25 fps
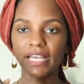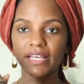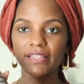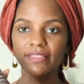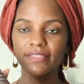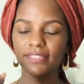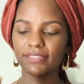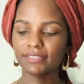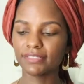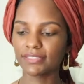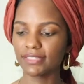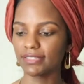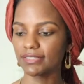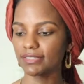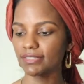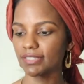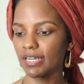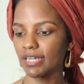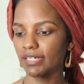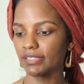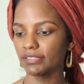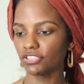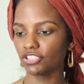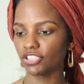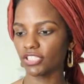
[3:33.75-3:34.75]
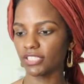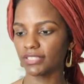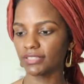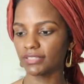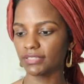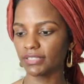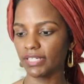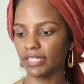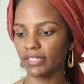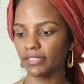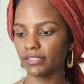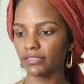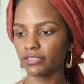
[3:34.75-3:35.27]
yeah, this is not
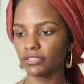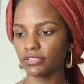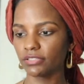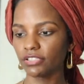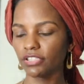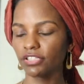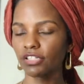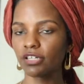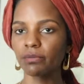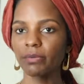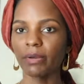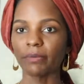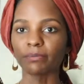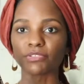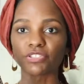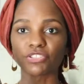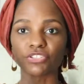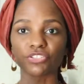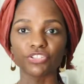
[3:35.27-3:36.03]
just date syrup.